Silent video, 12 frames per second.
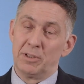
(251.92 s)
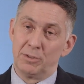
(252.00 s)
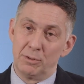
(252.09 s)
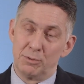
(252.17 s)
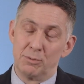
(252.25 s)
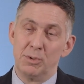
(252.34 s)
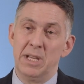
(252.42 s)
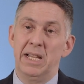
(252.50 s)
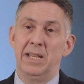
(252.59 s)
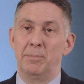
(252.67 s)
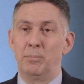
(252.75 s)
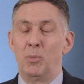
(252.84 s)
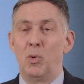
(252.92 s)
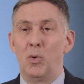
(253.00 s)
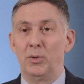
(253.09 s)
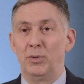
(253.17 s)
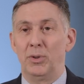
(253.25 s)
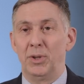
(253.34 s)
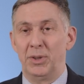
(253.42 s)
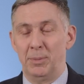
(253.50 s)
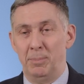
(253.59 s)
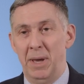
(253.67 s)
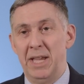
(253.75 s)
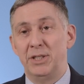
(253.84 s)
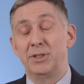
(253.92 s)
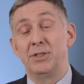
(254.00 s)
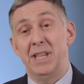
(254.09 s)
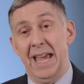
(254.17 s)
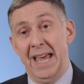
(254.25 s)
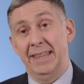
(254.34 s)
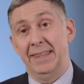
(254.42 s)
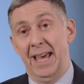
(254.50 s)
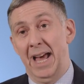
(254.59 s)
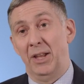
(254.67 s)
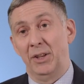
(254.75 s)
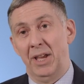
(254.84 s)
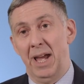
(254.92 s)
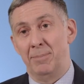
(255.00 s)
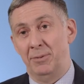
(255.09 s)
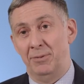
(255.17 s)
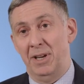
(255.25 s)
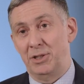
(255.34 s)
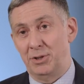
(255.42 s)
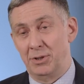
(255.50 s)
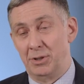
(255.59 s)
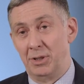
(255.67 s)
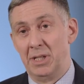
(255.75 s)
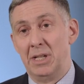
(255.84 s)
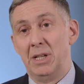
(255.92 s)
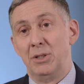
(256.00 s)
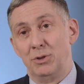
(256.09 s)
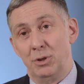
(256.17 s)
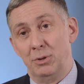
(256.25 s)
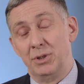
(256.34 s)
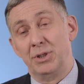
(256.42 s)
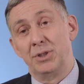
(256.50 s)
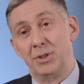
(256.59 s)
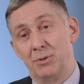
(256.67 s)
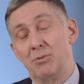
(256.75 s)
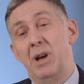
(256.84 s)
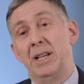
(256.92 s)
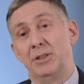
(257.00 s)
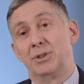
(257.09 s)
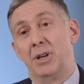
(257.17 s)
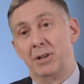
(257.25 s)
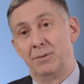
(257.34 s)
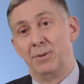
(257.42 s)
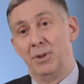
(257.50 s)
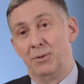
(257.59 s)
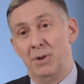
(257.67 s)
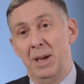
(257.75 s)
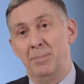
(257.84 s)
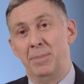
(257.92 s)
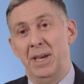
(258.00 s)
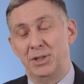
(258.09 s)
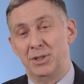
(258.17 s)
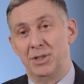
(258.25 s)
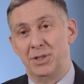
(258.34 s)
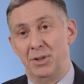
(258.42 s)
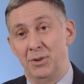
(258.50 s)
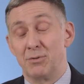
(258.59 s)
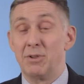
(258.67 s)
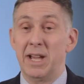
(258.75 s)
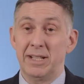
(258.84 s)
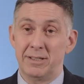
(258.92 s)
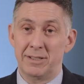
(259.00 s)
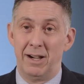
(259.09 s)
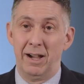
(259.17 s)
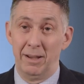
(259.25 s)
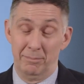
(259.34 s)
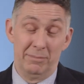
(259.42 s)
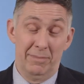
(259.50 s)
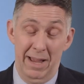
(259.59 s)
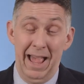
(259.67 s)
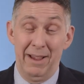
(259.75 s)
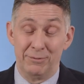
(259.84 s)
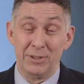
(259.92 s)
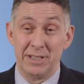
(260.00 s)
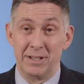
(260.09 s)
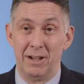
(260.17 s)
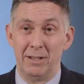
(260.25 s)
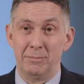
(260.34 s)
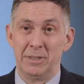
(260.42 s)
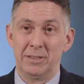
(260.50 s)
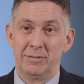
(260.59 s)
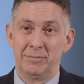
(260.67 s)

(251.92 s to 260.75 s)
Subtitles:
So it's really important that the patient and the healthcare professional chooses the right drug for the right patient at the right time, every time.